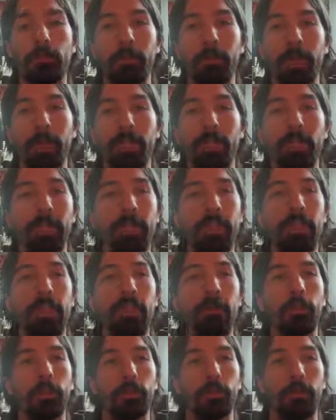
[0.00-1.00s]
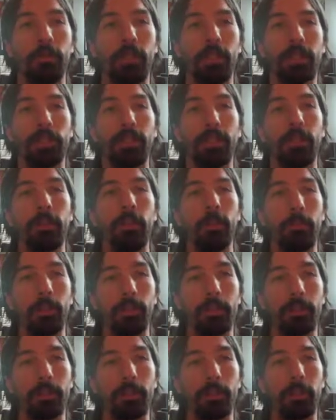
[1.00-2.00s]
we can see the contrast uh,
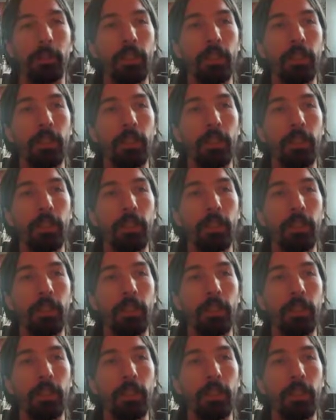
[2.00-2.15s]
better.